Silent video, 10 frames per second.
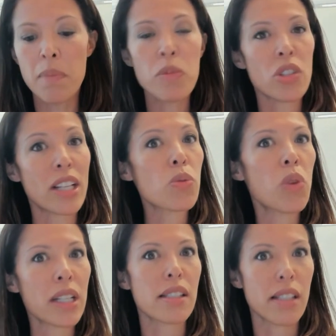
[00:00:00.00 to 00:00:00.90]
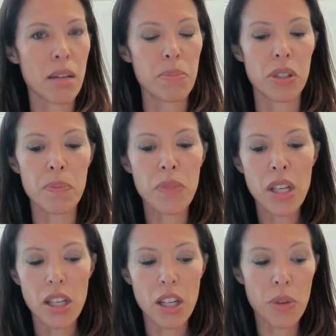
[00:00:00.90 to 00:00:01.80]
So that's one example.
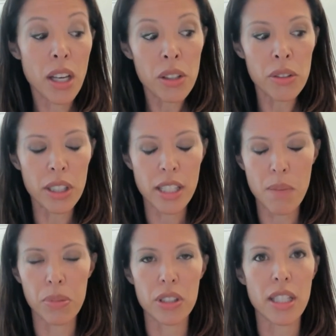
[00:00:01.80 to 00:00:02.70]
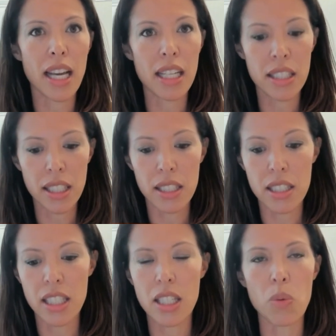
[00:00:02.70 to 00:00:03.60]
You know, the other example is the
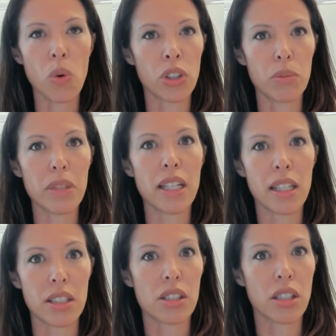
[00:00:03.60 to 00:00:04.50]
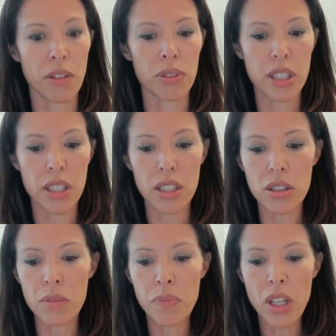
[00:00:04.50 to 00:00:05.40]
AT&T Warner Media Discovery
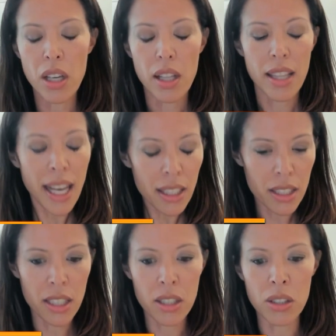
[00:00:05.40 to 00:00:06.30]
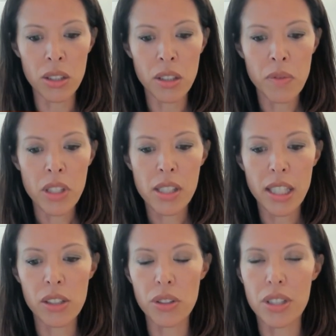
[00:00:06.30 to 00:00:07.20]
deal. That deal
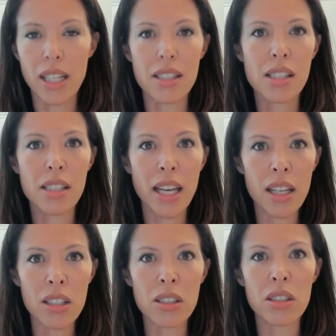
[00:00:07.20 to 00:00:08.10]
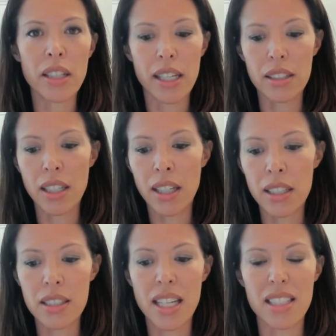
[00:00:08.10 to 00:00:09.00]
signals that scale and
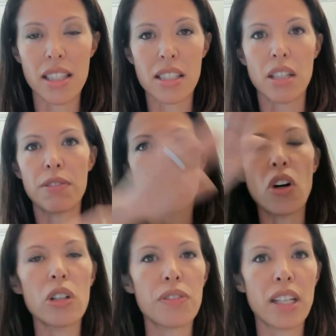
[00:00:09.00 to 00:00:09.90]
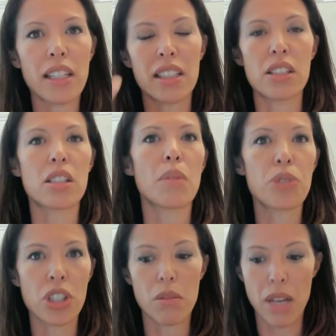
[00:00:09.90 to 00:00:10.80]
content and this evolving
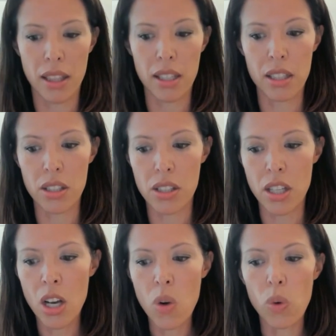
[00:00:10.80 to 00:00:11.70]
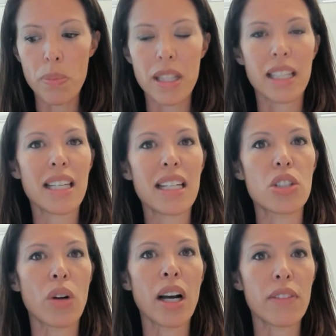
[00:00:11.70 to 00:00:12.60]
consumption methods will be the key
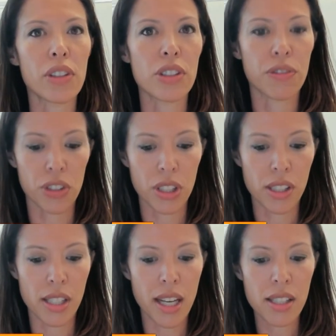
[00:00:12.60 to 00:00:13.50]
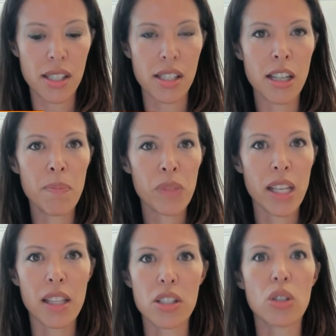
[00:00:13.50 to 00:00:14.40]
drivers for success
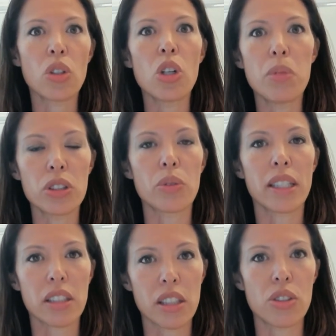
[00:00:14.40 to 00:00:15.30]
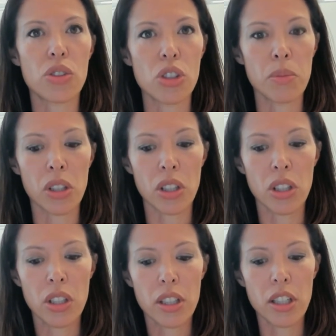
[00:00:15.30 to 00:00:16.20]
in this global direct to consumer, you